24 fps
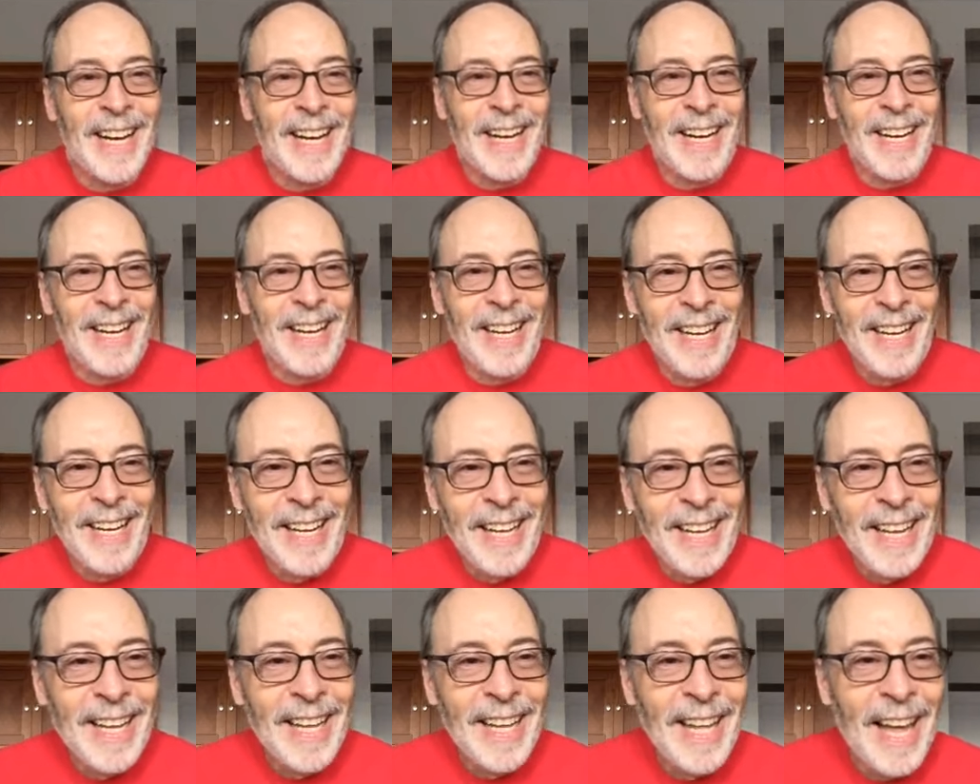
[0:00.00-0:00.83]
Uh,
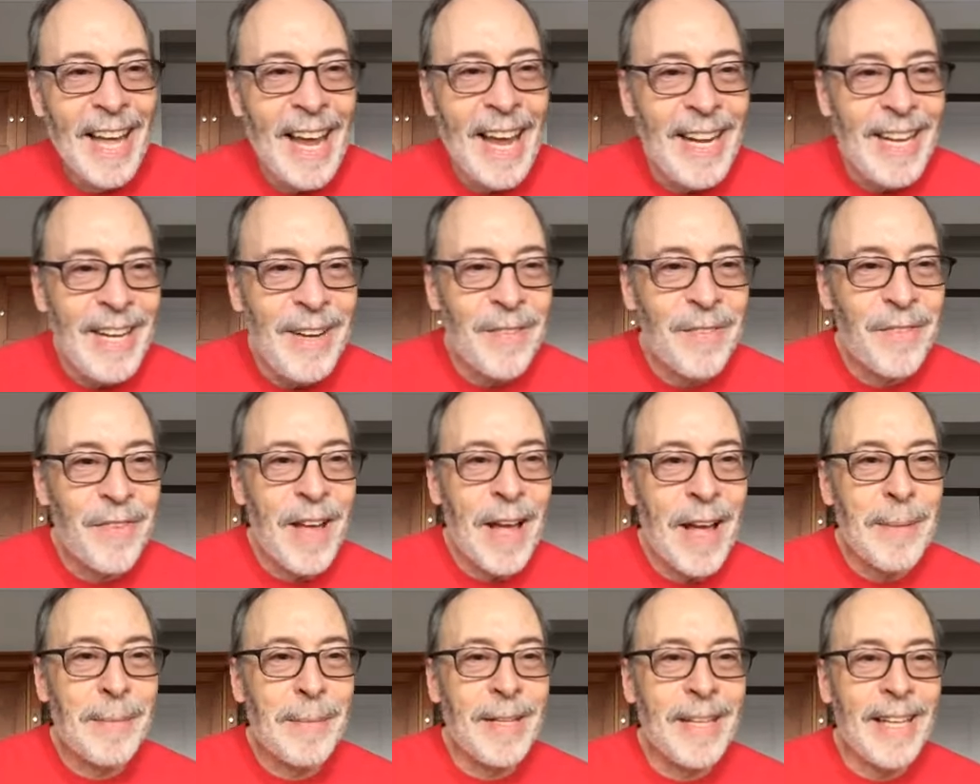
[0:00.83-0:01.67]
Haney
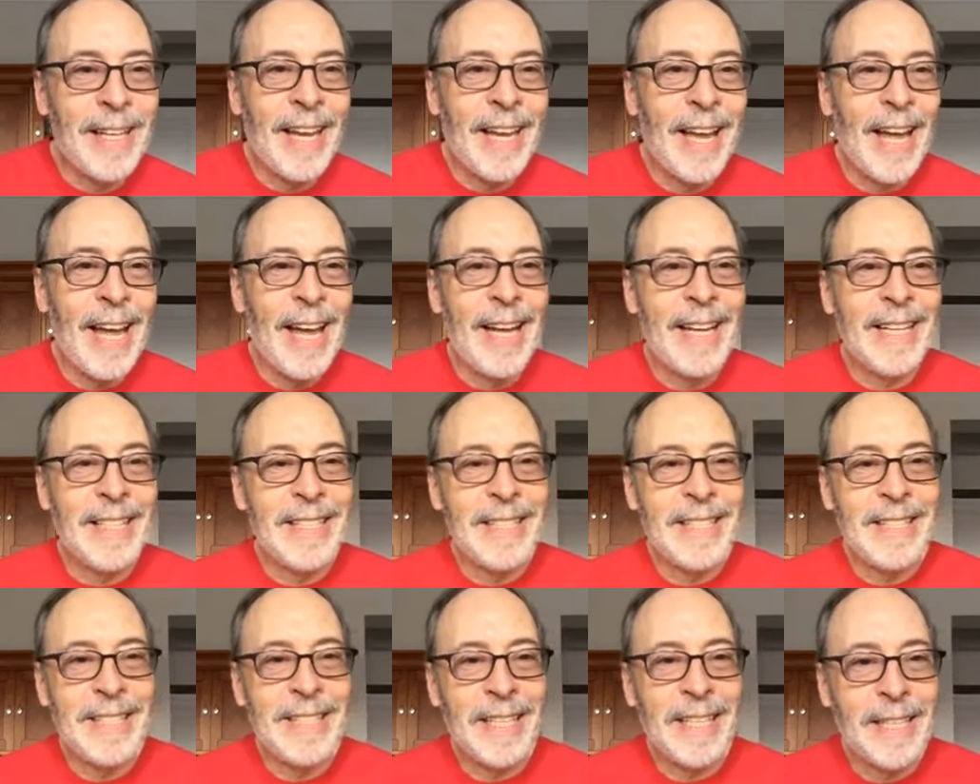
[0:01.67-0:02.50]
family
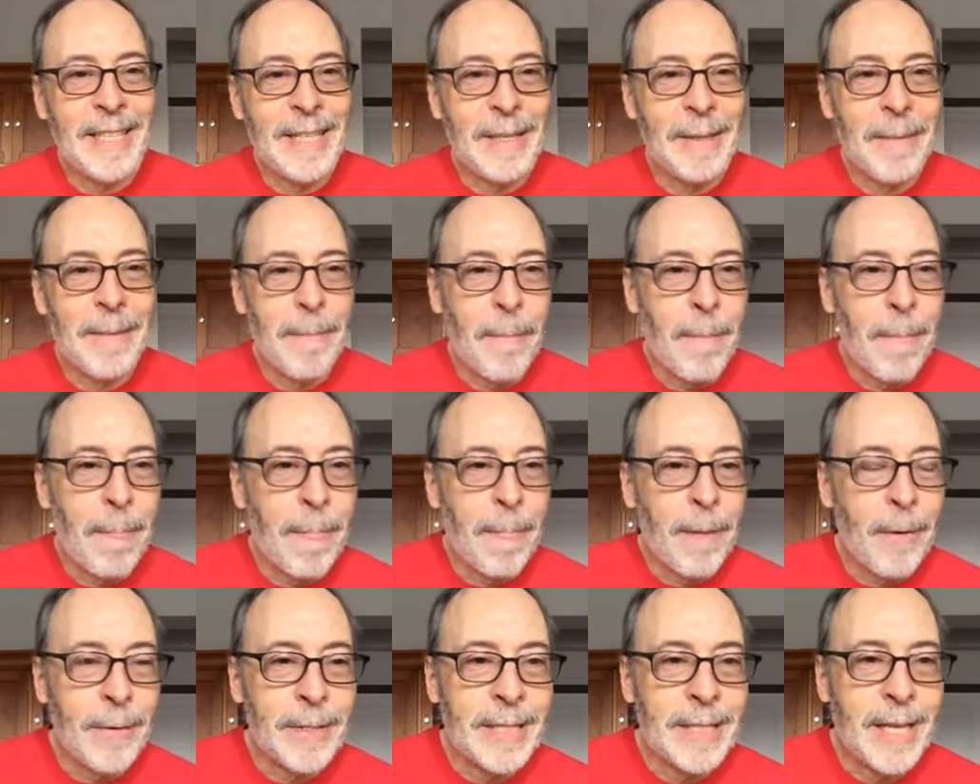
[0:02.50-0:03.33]
and uh,
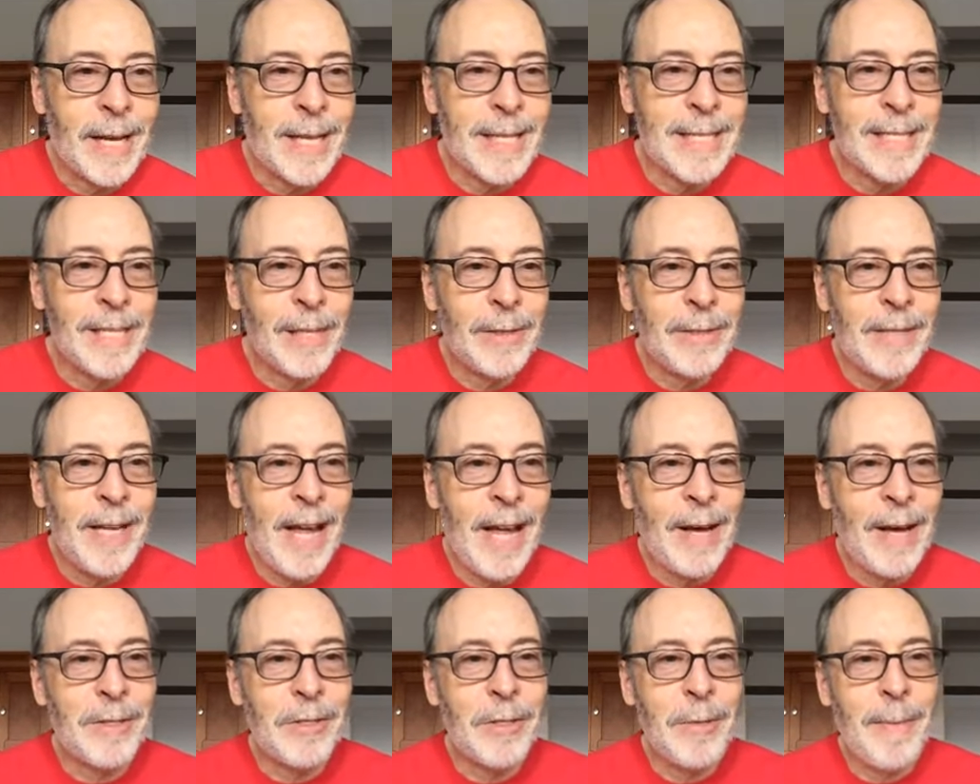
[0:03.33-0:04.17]
oh, it's got to slow
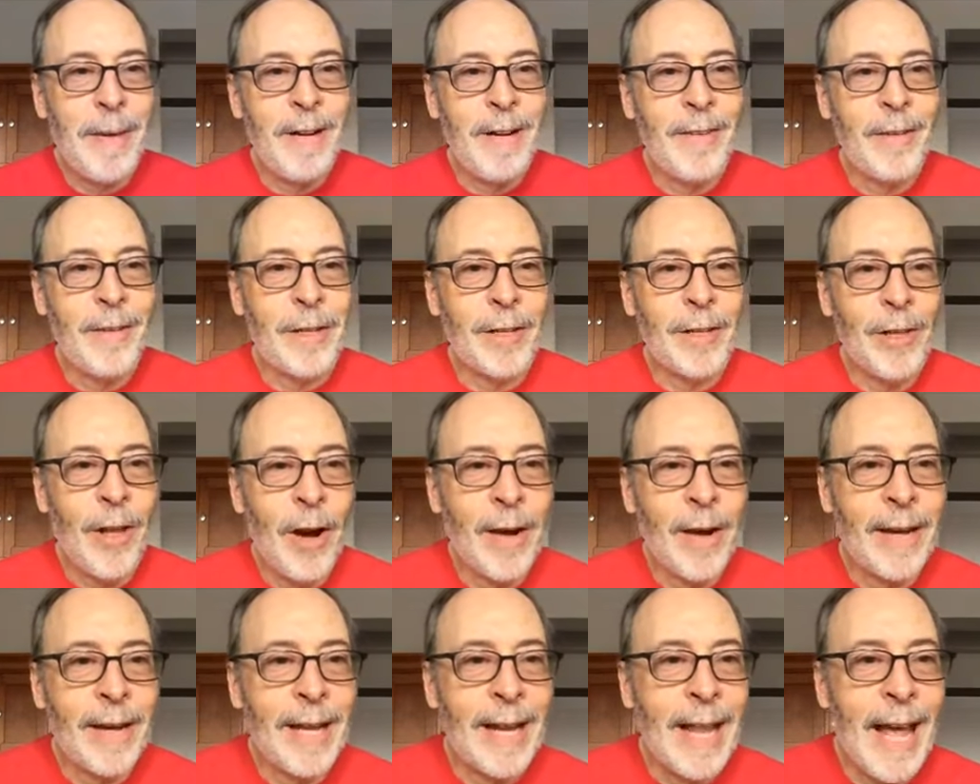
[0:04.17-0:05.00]
down. Too many. of you:
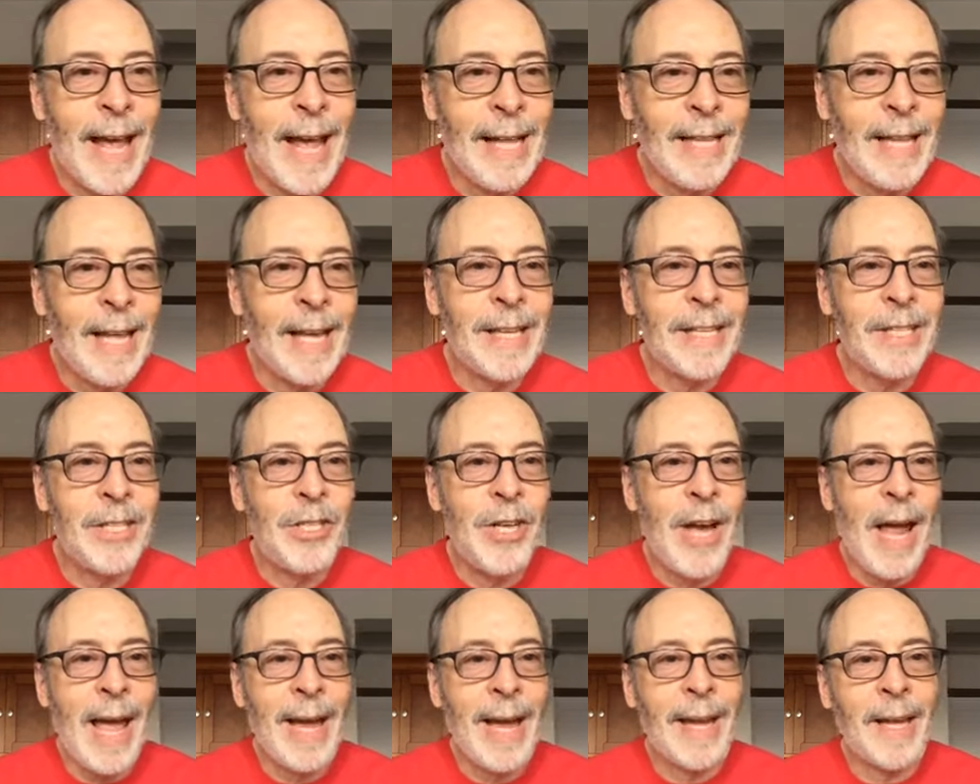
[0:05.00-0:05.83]
Clark, Ella, and
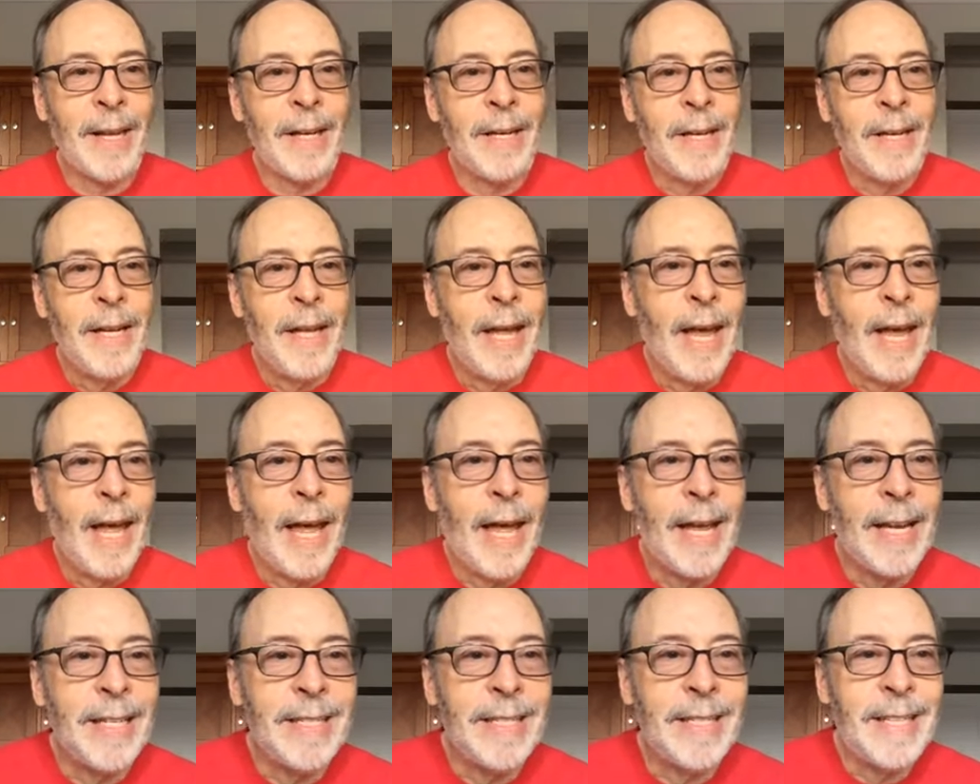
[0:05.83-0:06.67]
Jack, and
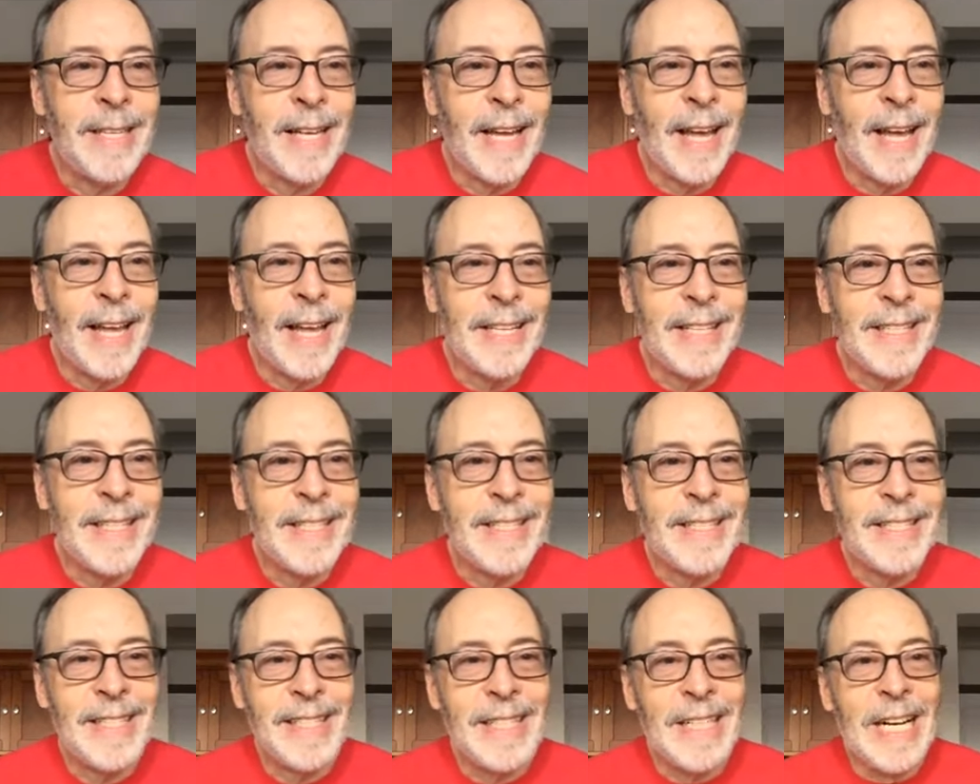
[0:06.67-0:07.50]
and
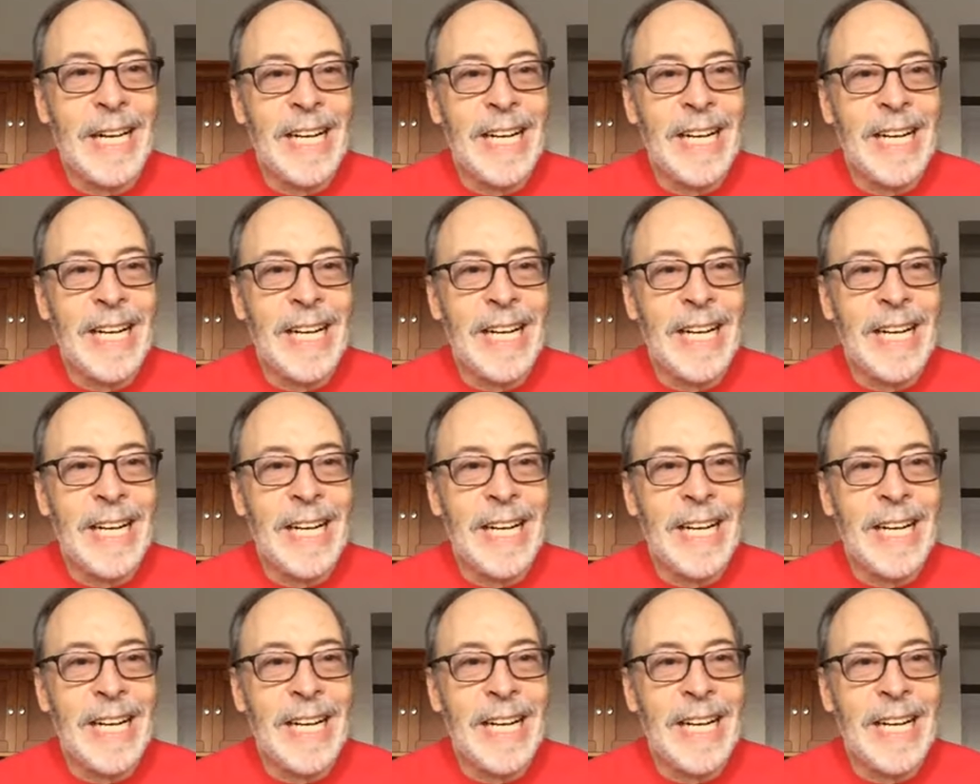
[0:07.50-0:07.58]
and